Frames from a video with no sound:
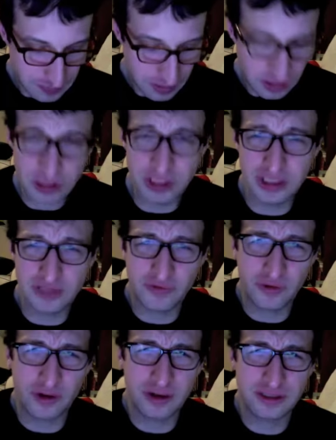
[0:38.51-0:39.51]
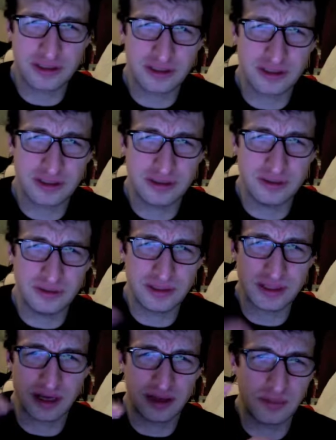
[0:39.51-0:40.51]
She's forced to
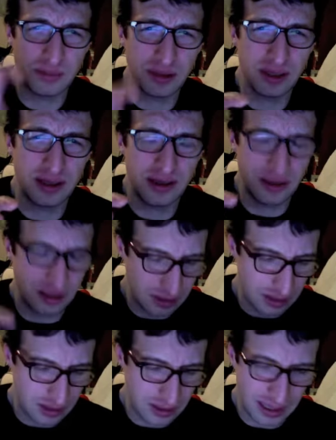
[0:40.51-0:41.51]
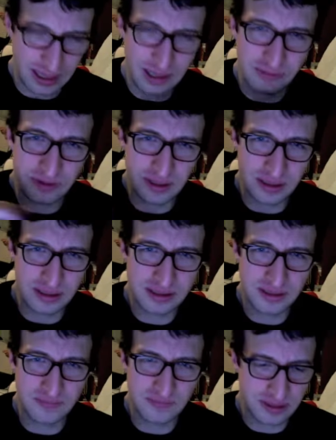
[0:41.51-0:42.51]
suck the blood out of an
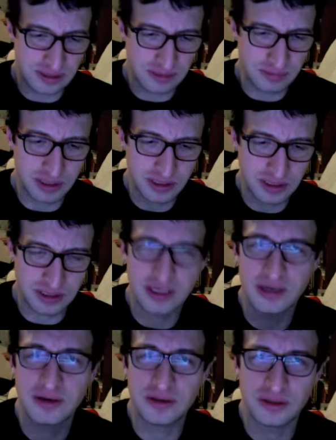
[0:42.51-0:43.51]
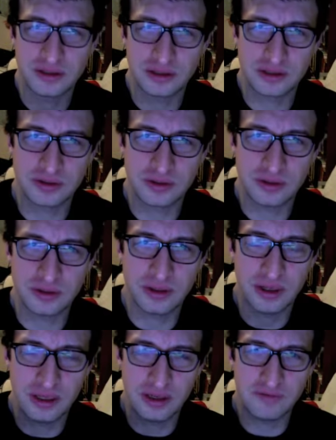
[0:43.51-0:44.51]
innocent victim because she's under the control
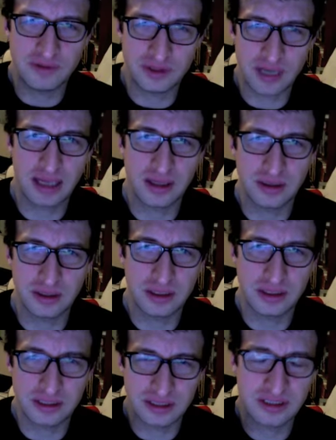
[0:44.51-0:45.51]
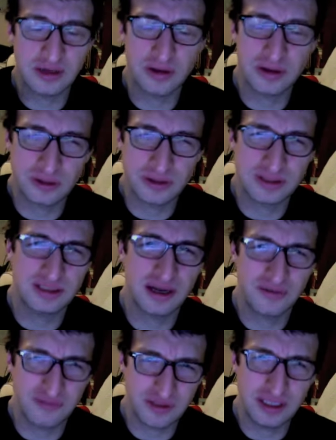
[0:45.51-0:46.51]
of Dracula because her
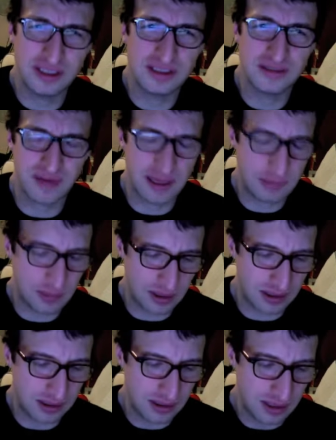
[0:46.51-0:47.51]
herself is a vampire